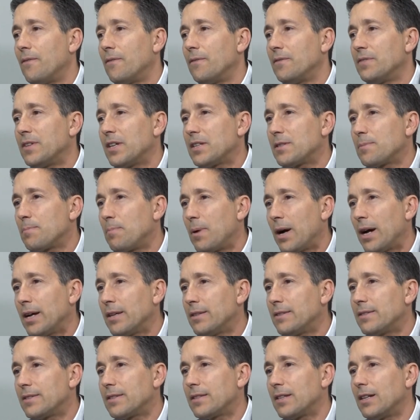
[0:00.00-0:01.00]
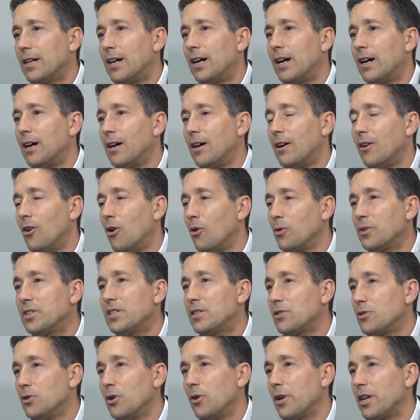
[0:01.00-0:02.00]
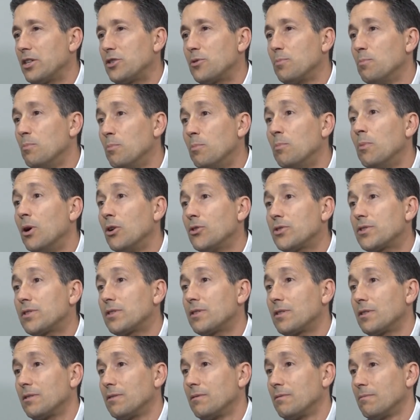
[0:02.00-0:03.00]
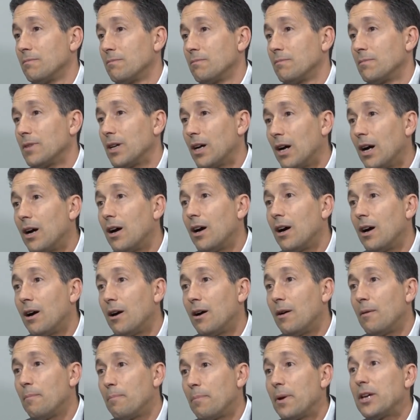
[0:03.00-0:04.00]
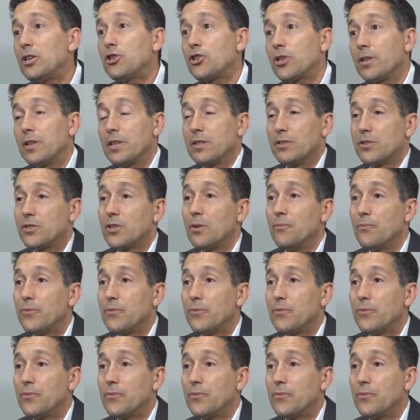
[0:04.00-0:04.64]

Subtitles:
despite all this knowledge, most patients and some